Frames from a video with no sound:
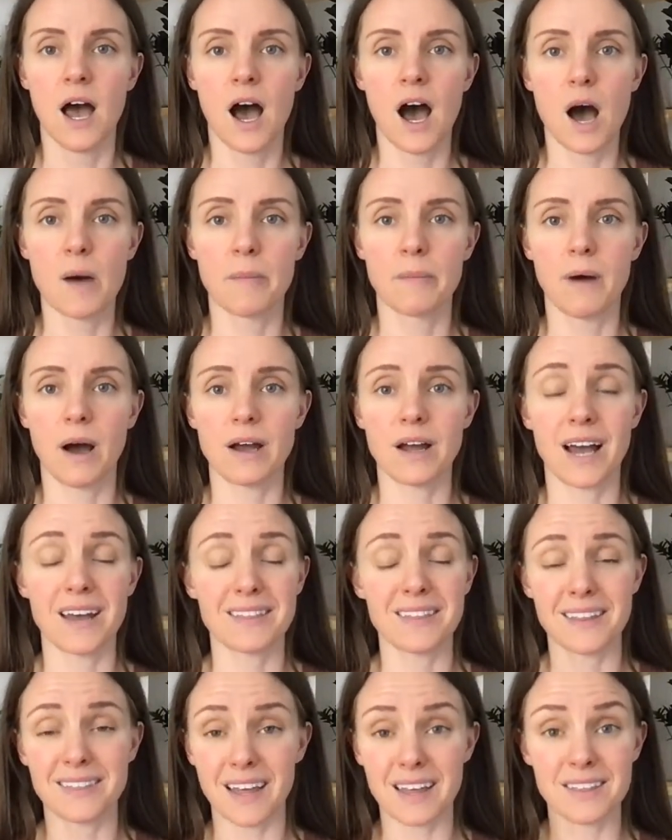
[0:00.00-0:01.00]
I
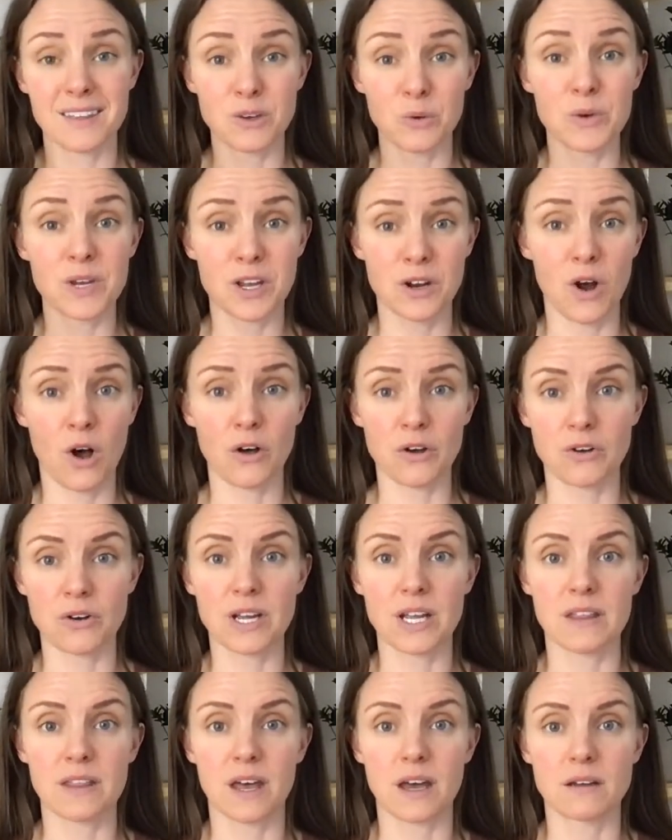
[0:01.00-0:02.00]
think we can all
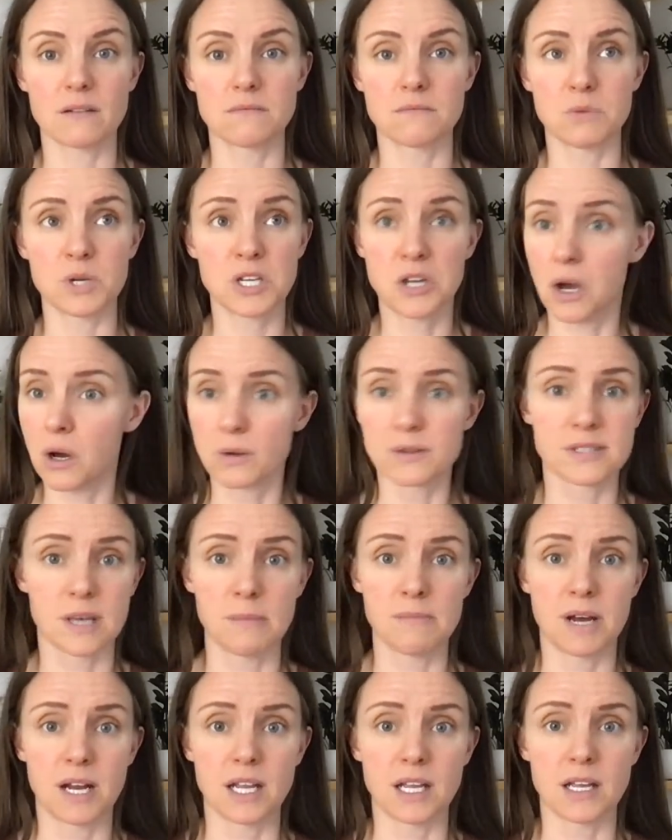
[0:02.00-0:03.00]
agree that we know
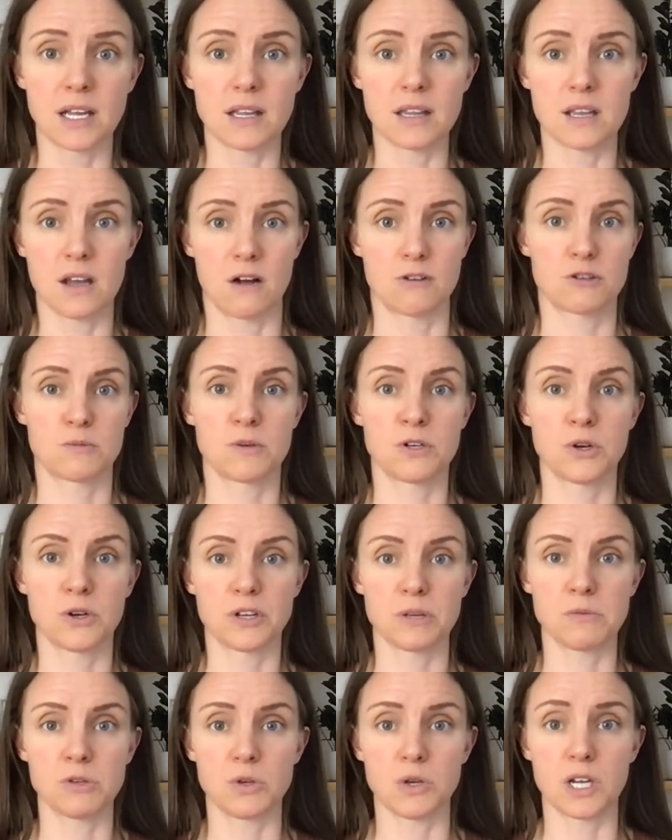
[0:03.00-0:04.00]
somebody in the entrepreneur
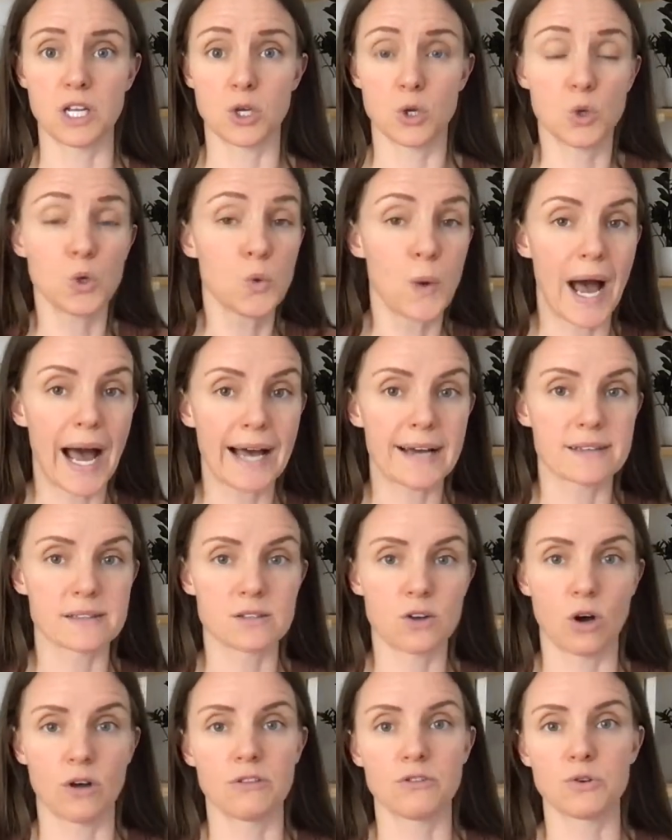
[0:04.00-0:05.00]
community who has
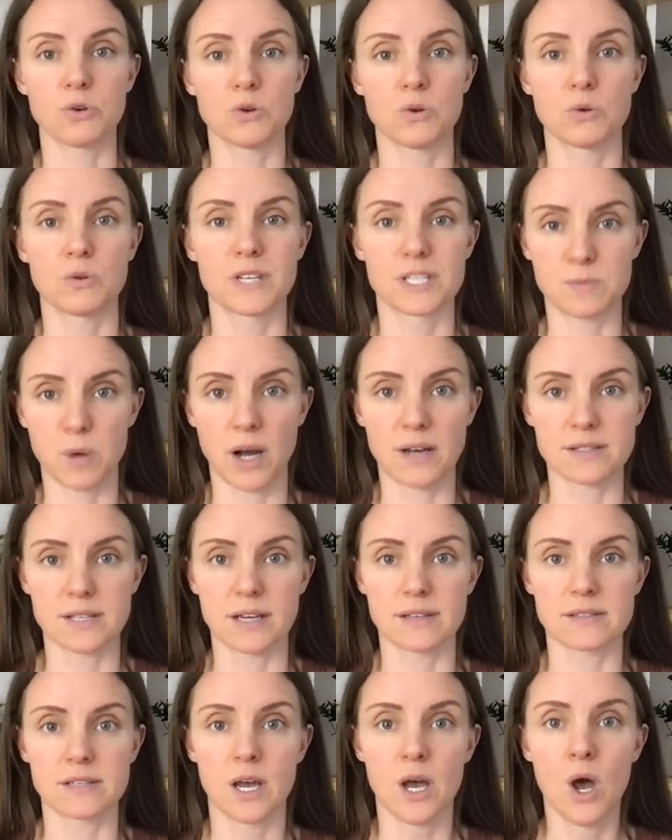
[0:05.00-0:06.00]
gone through this
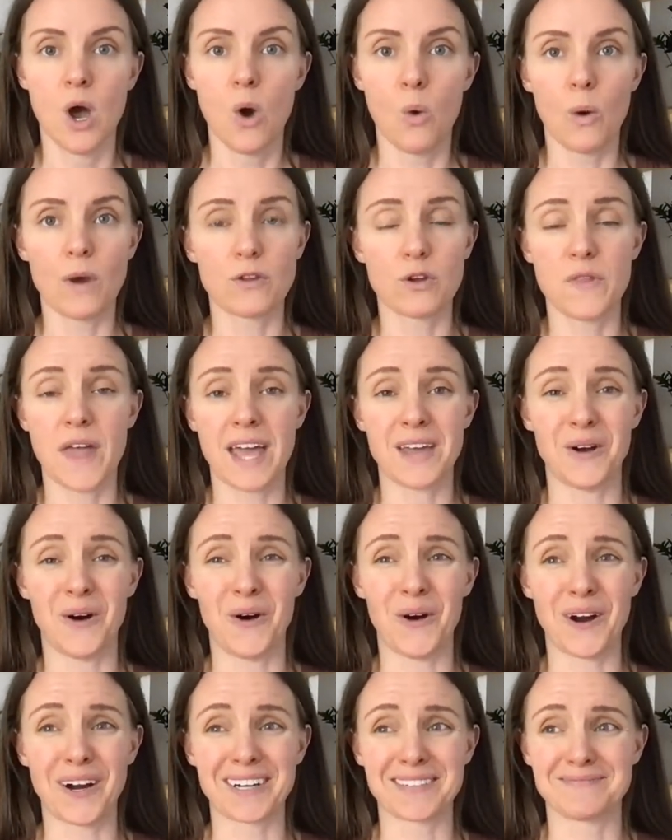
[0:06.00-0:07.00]
process, whether they
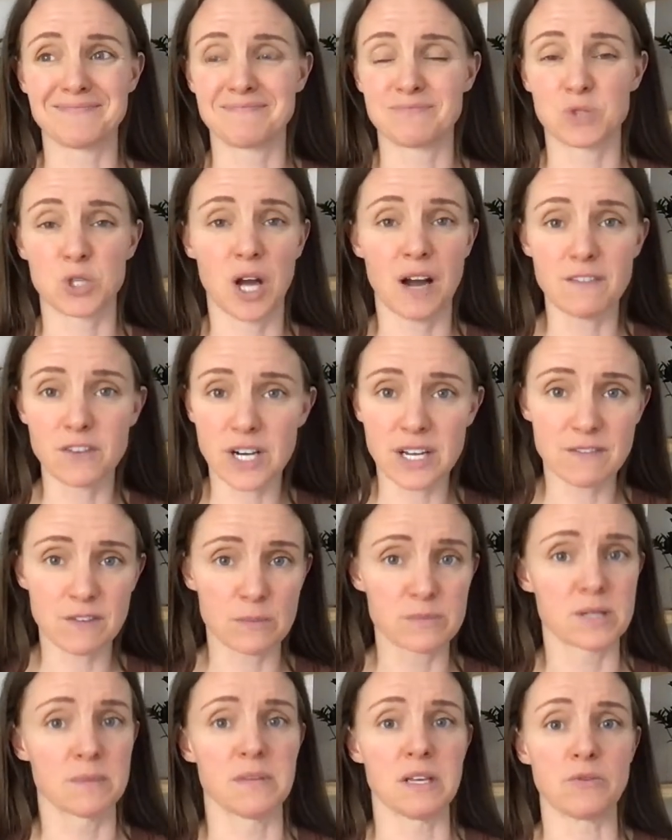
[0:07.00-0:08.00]
are recovering
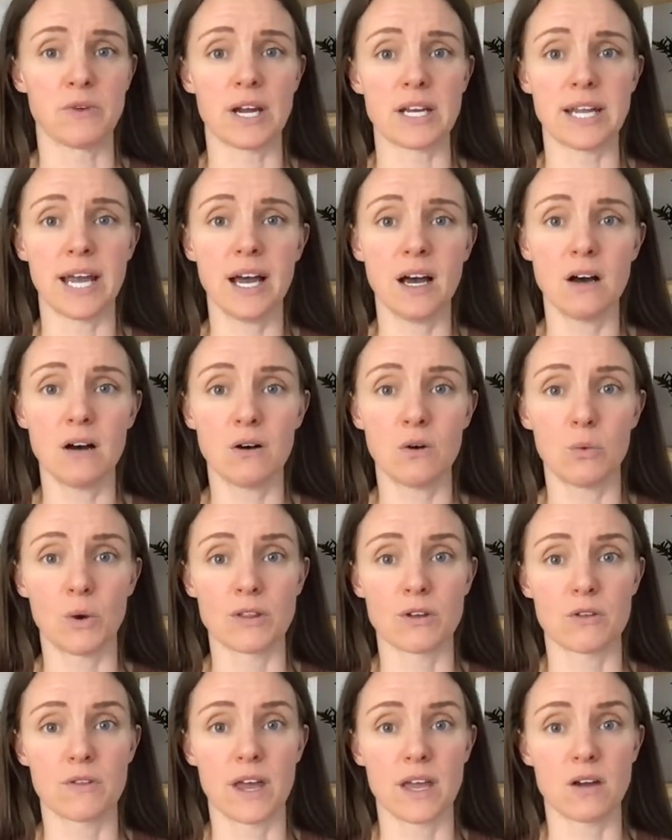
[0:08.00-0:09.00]
from something right now,
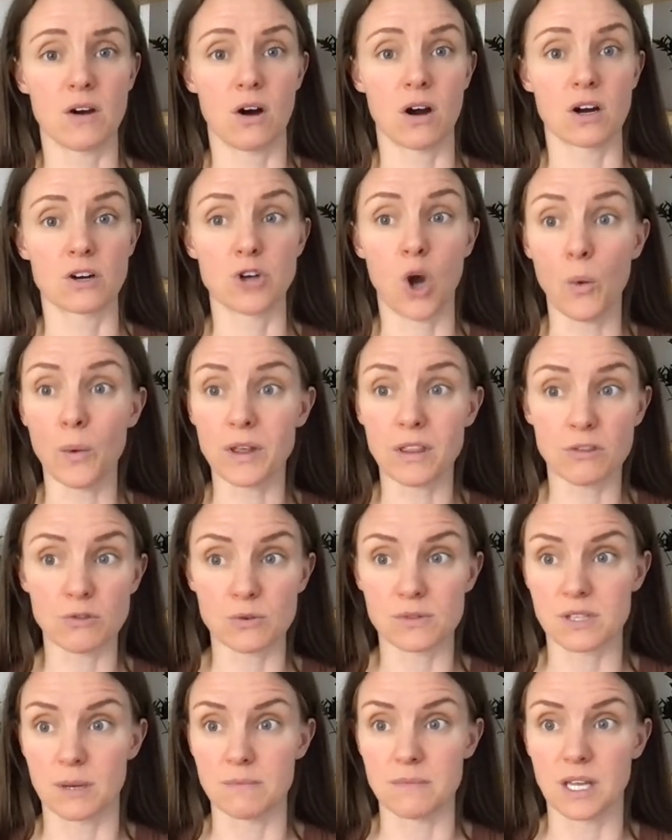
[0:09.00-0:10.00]
whether they are going
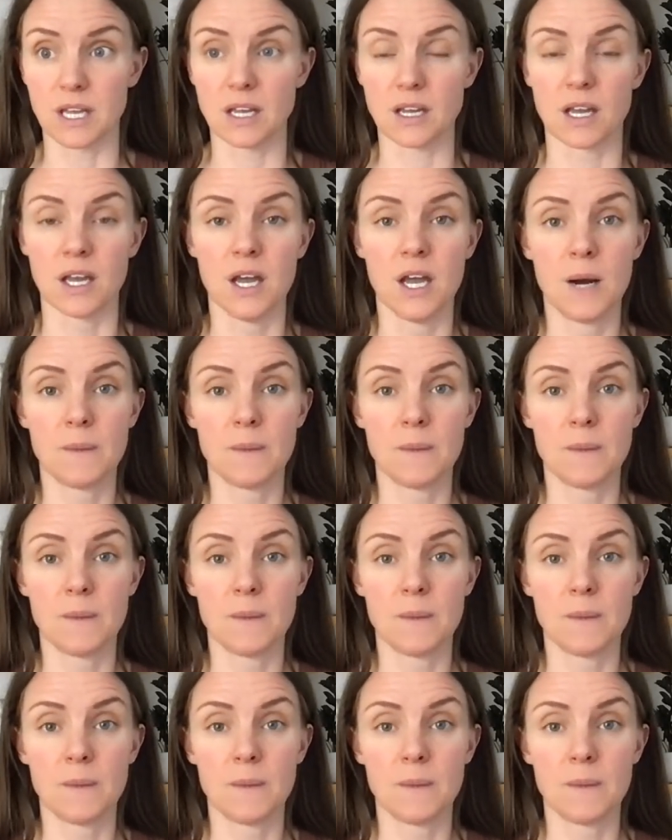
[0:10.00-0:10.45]
through something,